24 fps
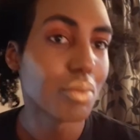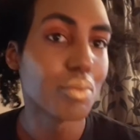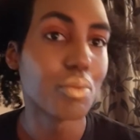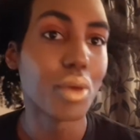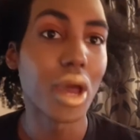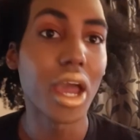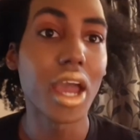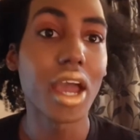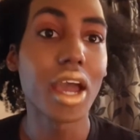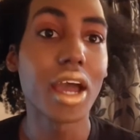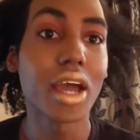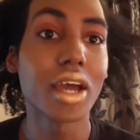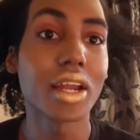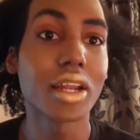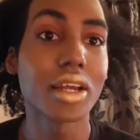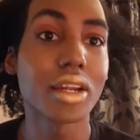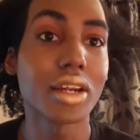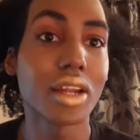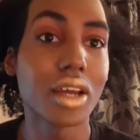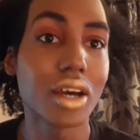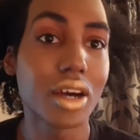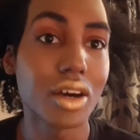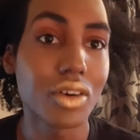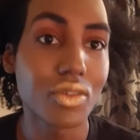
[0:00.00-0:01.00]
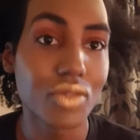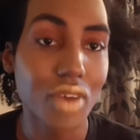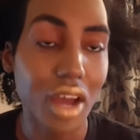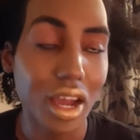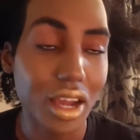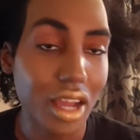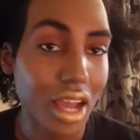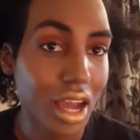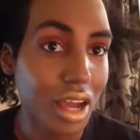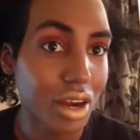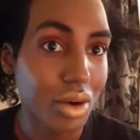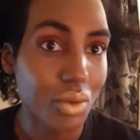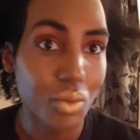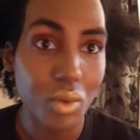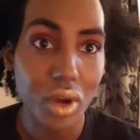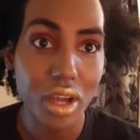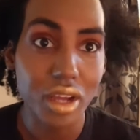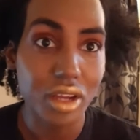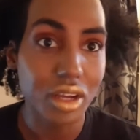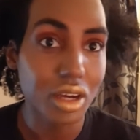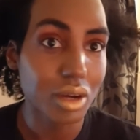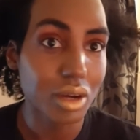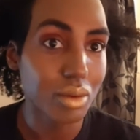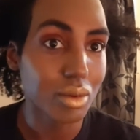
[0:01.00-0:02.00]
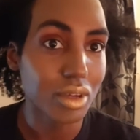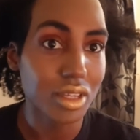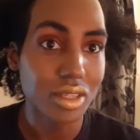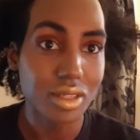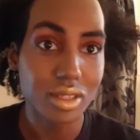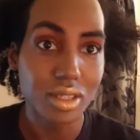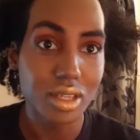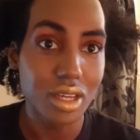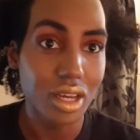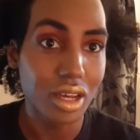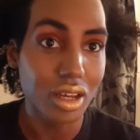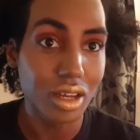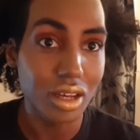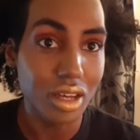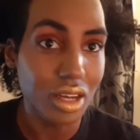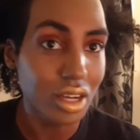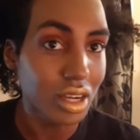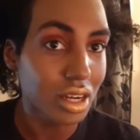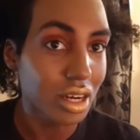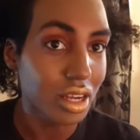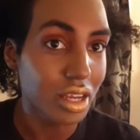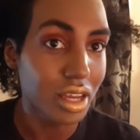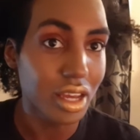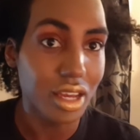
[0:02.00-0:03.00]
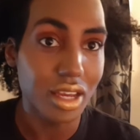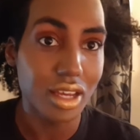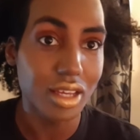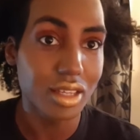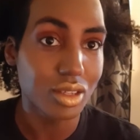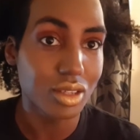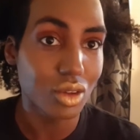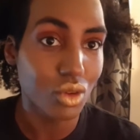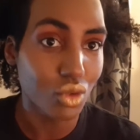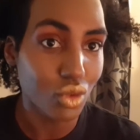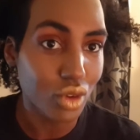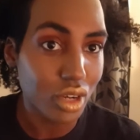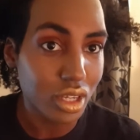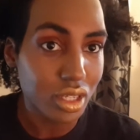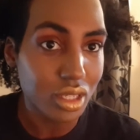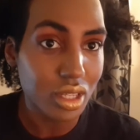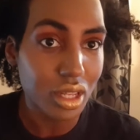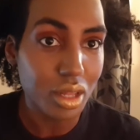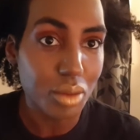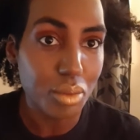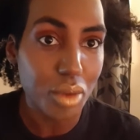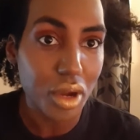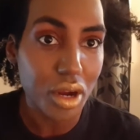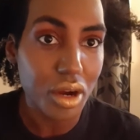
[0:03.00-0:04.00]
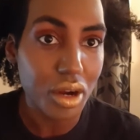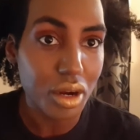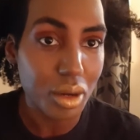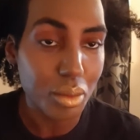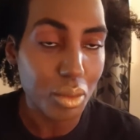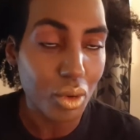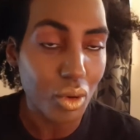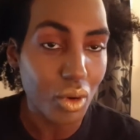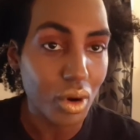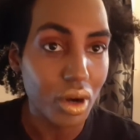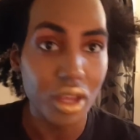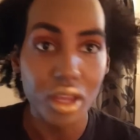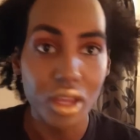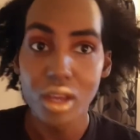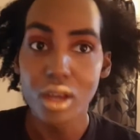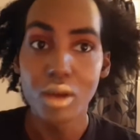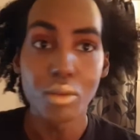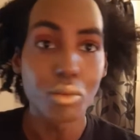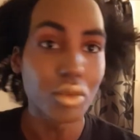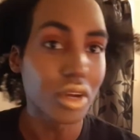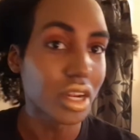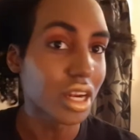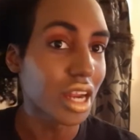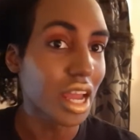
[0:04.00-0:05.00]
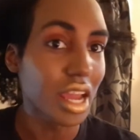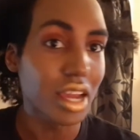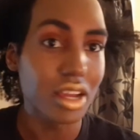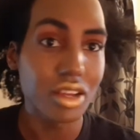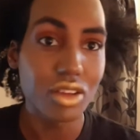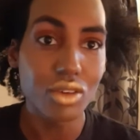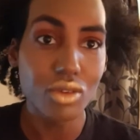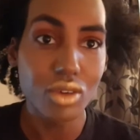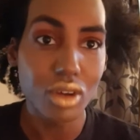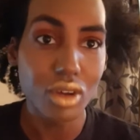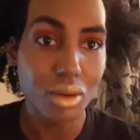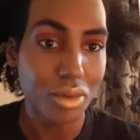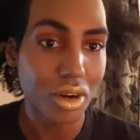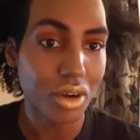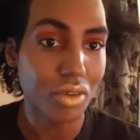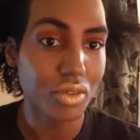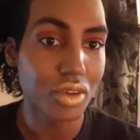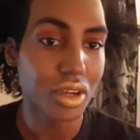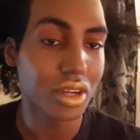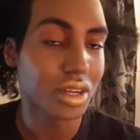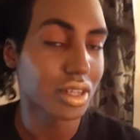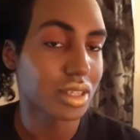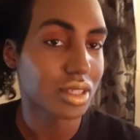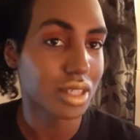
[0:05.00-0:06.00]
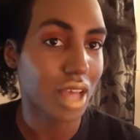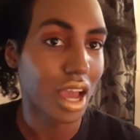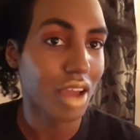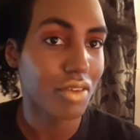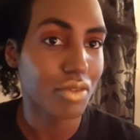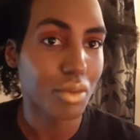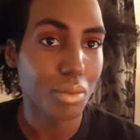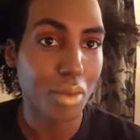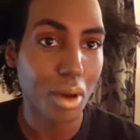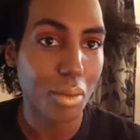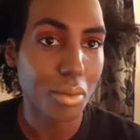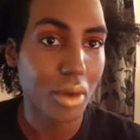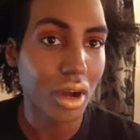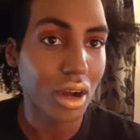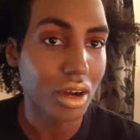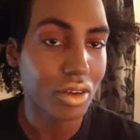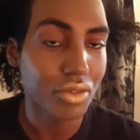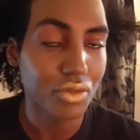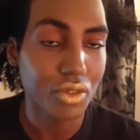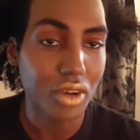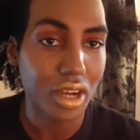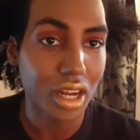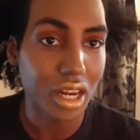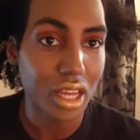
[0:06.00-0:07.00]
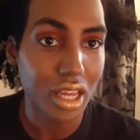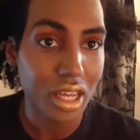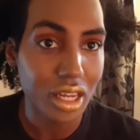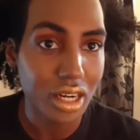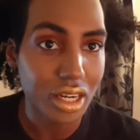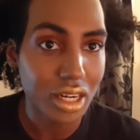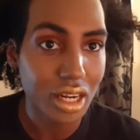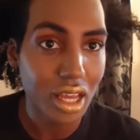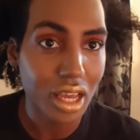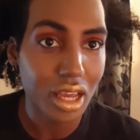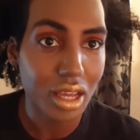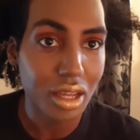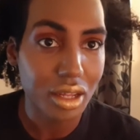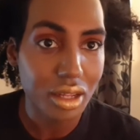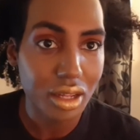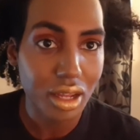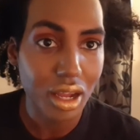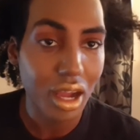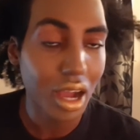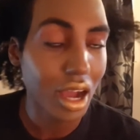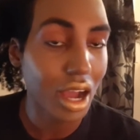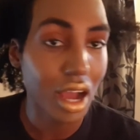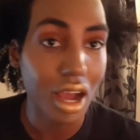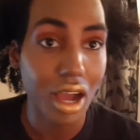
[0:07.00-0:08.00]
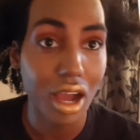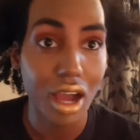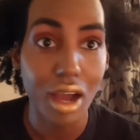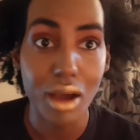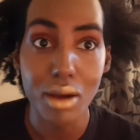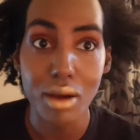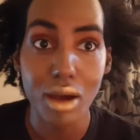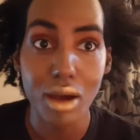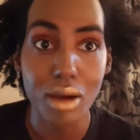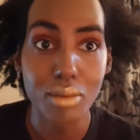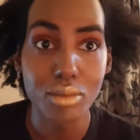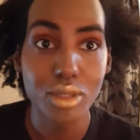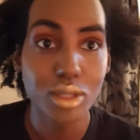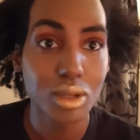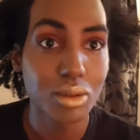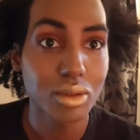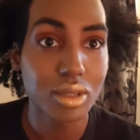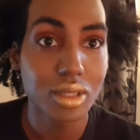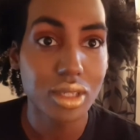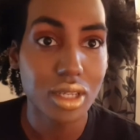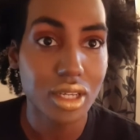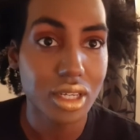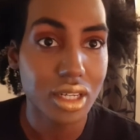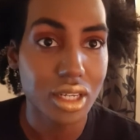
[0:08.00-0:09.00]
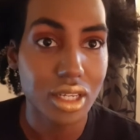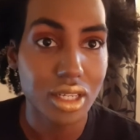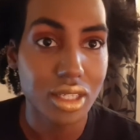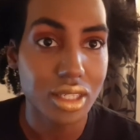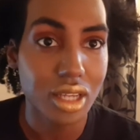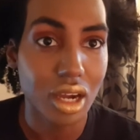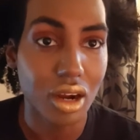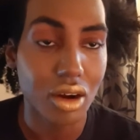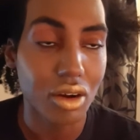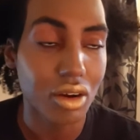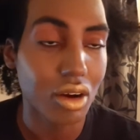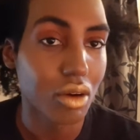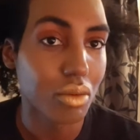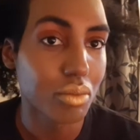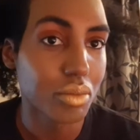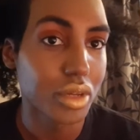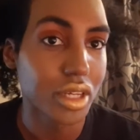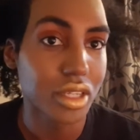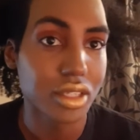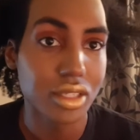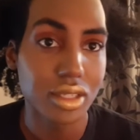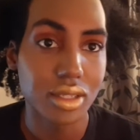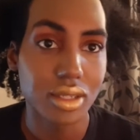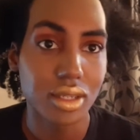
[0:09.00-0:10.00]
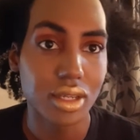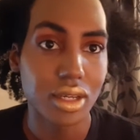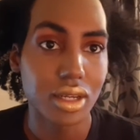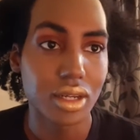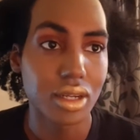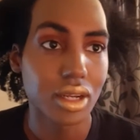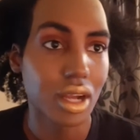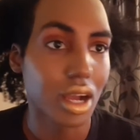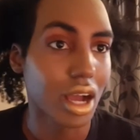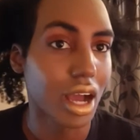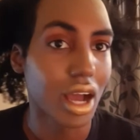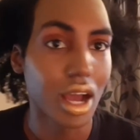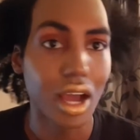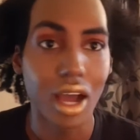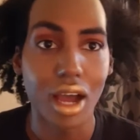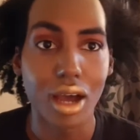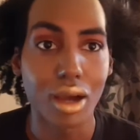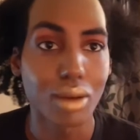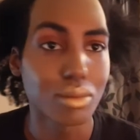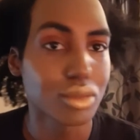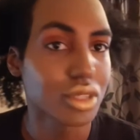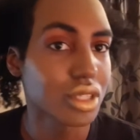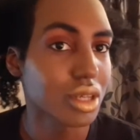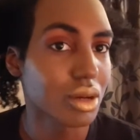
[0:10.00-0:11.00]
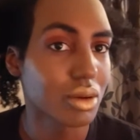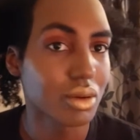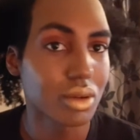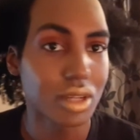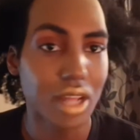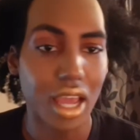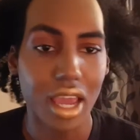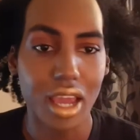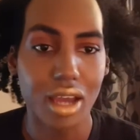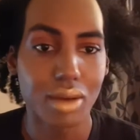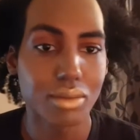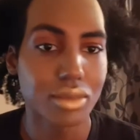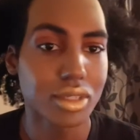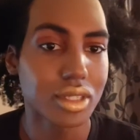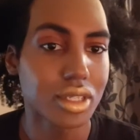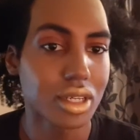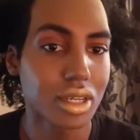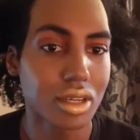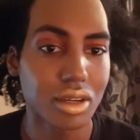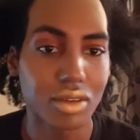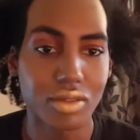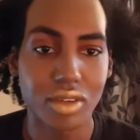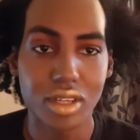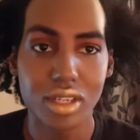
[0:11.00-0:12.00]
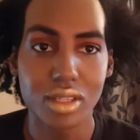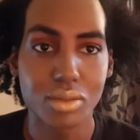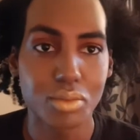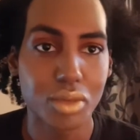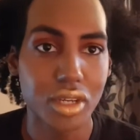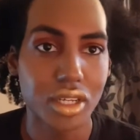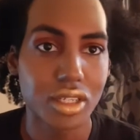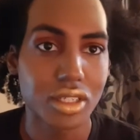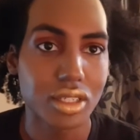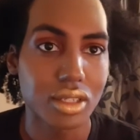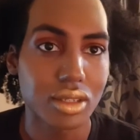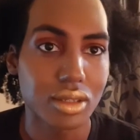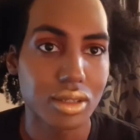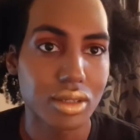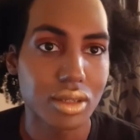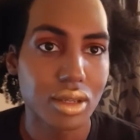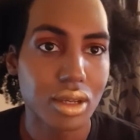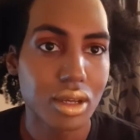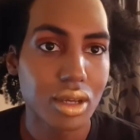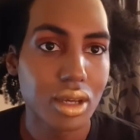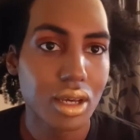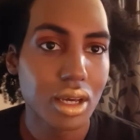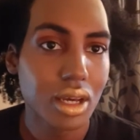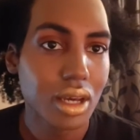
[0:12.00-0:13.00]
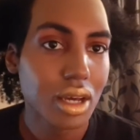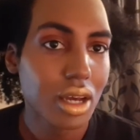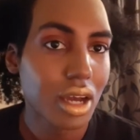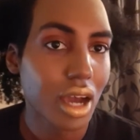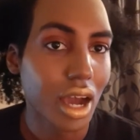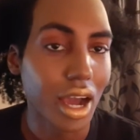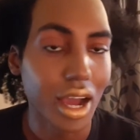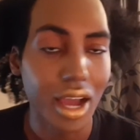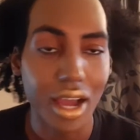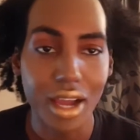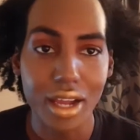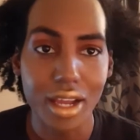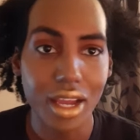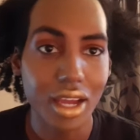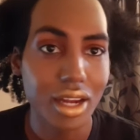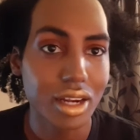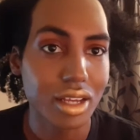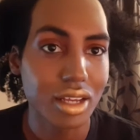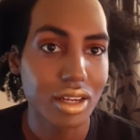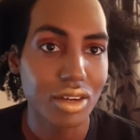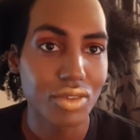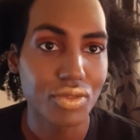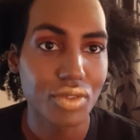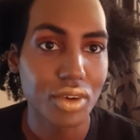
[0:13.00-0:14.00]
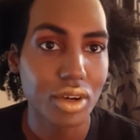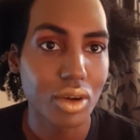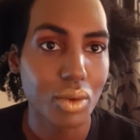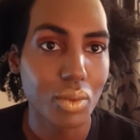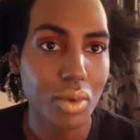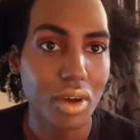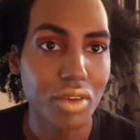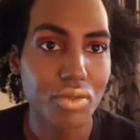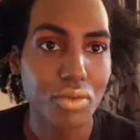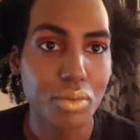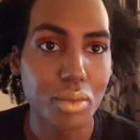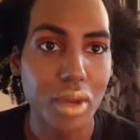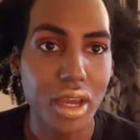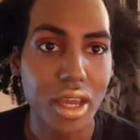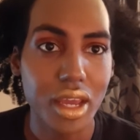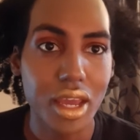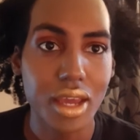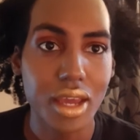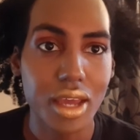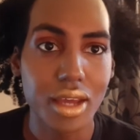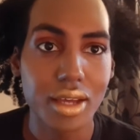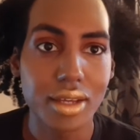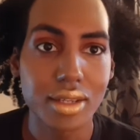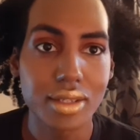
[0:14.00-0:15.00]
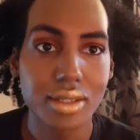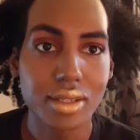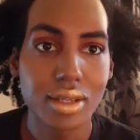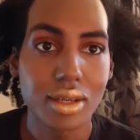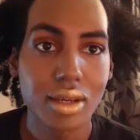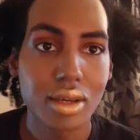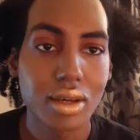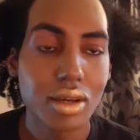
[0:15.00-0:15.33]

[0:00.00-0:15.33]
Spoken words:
Bad enough I got to wake up and see a ugly ass grizzly bear in the morning. But now you coming over here to siphon my motherfucking internet. I'm so sick of these darn gone bitches, honey. I'm so damn sick of these bitches. I got to get the fuck away from that ass.